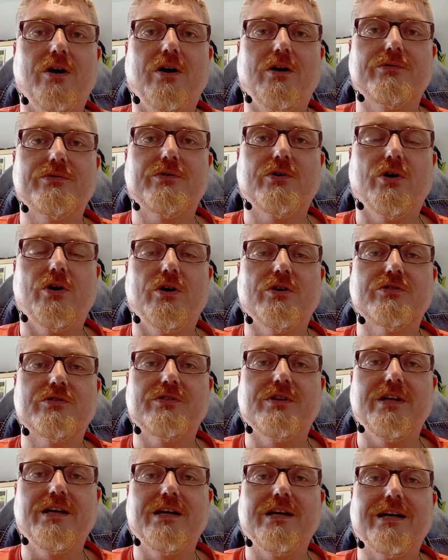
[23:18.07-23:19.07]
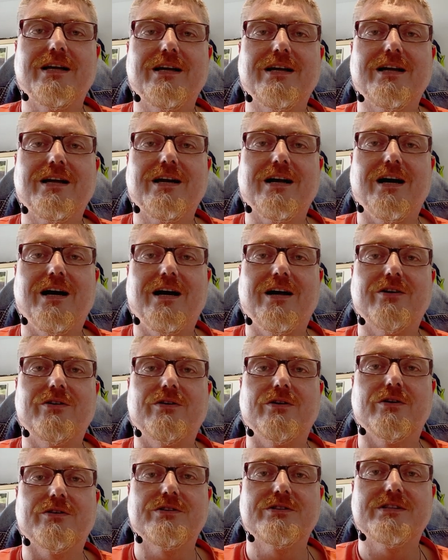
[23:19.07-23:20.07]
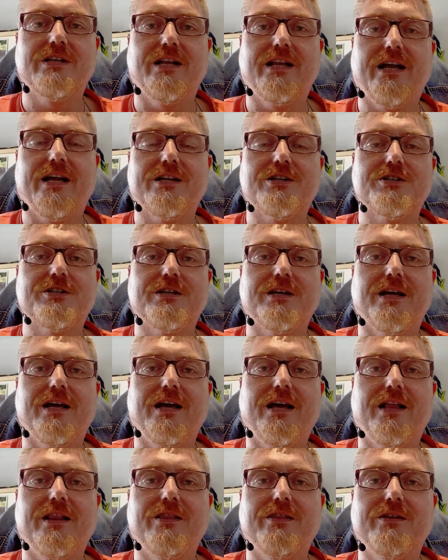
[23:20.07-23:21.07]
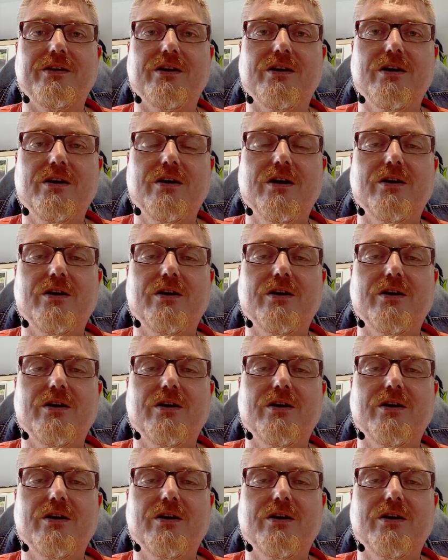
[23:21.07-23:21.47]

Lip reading: Of course, the color selection and the